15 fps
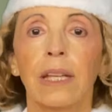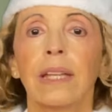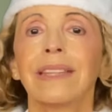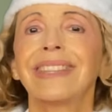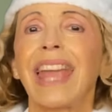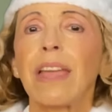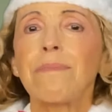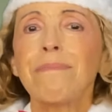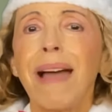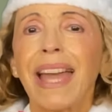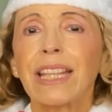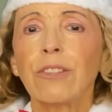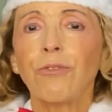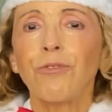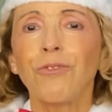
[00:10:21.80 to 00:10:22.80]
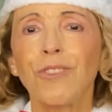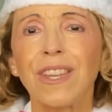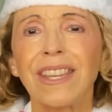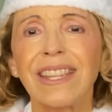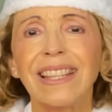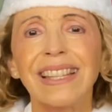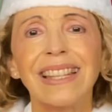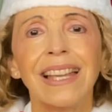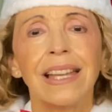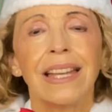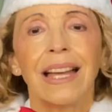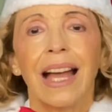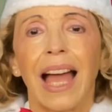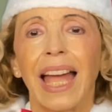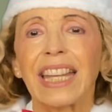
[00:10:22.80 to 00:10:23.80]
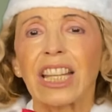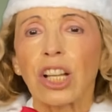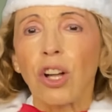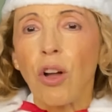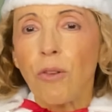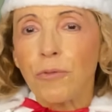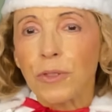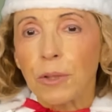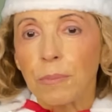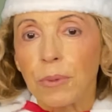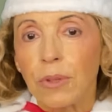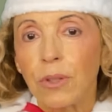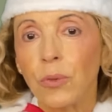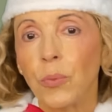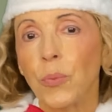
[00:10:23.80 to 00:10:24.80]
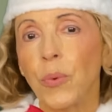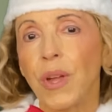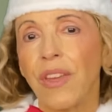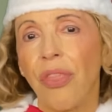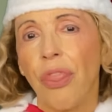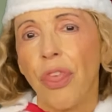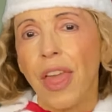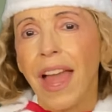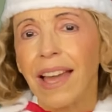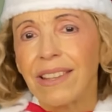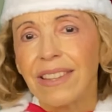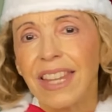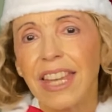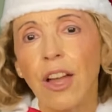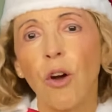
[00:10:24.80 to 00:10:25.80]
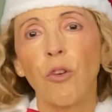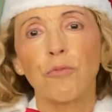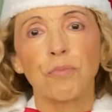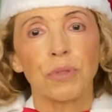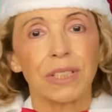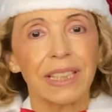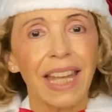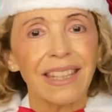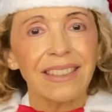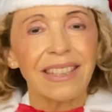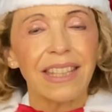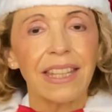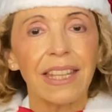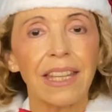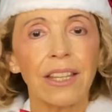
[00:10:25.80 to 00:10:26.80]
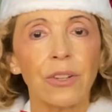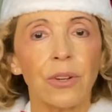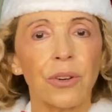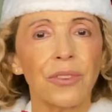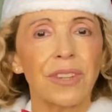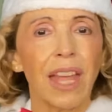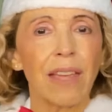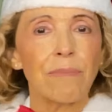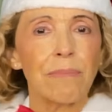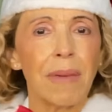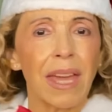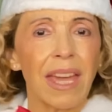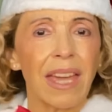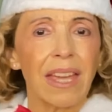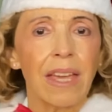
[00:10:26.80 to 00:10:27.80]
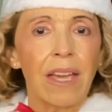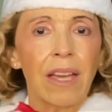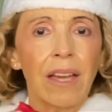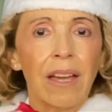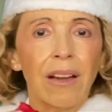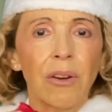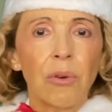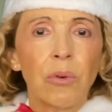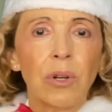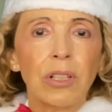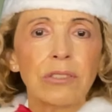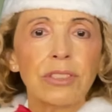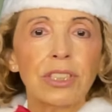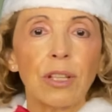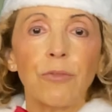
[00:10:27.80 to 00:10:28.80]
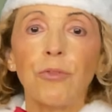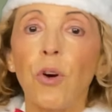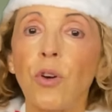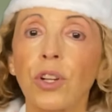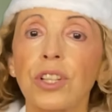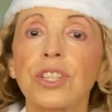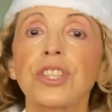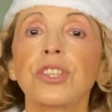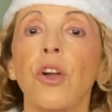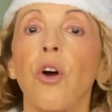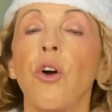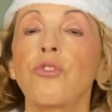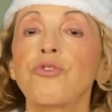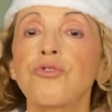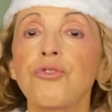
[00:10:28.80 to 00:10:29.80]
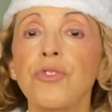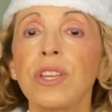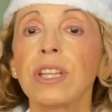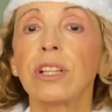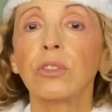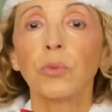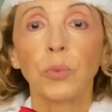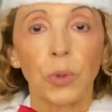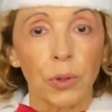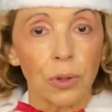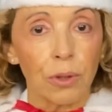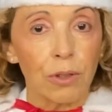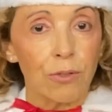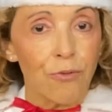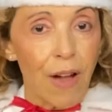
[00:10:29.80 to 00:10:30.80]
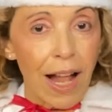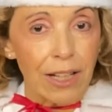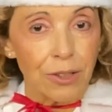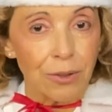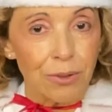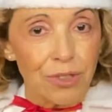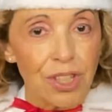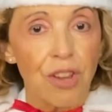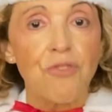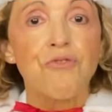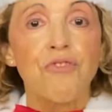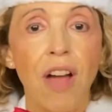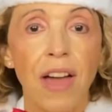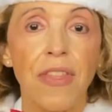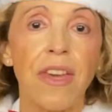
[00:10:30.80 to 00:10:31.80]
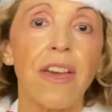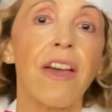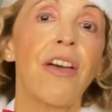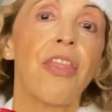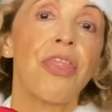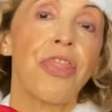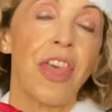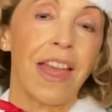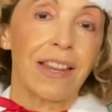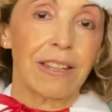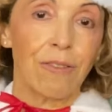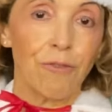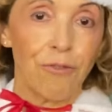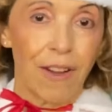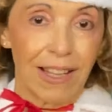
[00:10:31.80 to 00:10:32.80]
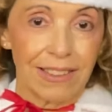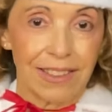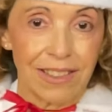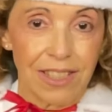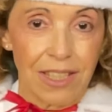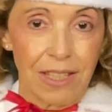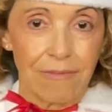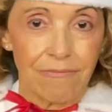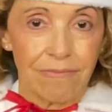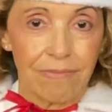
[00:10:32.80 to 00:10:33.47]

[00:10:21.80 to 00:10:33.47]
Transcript: They might feel uncomfortable with the idea of pretending, or they may want to focus on real-world values rather than fantasy.